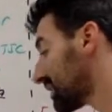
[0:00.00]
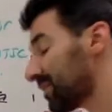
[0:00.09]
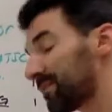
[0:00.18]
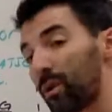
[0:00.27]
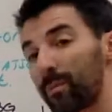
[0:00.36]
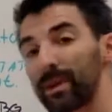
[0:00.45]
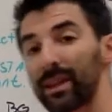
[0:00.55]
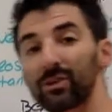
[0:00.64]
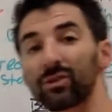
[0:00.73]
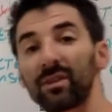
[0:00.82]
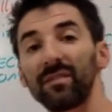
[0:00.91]
to form an
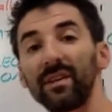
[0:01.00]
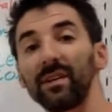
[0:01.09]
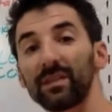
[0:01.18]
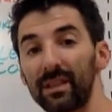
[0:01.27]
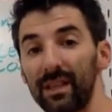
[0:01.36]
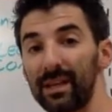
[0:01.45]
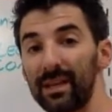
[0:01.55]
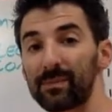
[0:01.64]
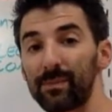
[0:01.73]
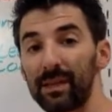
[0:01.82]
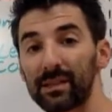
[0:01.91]
electric field in that
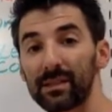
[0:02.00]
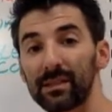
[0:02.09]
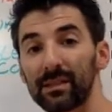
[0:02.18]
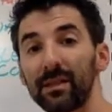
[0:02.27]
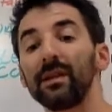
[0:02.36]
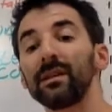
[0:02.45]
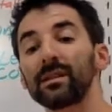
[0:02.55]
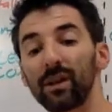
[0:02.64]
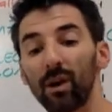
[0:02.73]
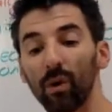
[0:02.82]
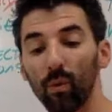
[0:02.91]
space.
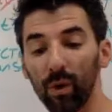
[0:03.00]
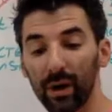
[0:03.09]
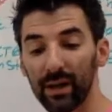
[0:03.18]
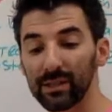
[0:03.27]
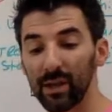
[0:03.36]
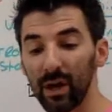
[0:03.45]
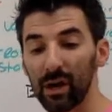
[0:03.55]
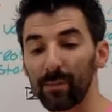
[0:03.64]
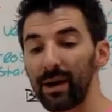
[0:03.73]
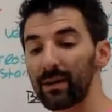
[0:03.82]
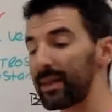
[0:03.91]
So we're going to talk
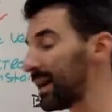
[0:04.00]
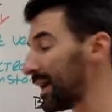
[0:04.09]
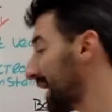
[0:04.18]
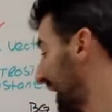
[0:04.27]
about that